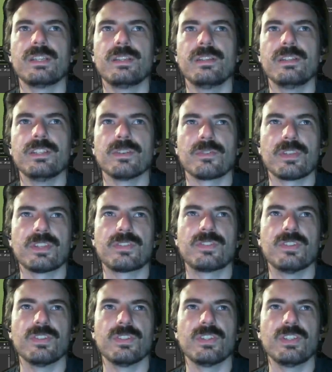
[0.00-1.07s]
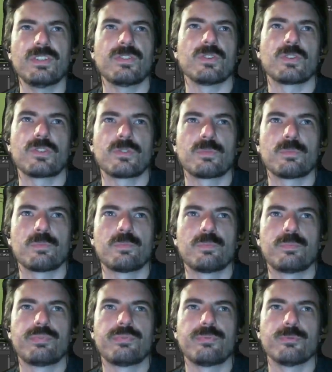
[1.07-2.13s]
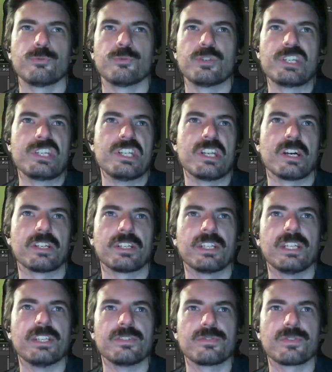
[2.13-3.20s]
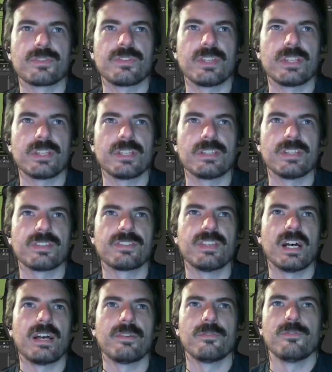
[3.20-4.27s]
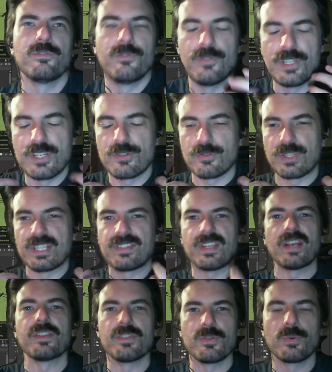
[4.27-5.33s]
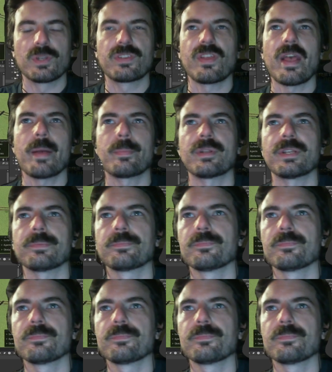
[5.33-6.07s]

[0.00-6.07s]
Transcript: This looks pretty uninteresting. It does not visually tell you what's happening.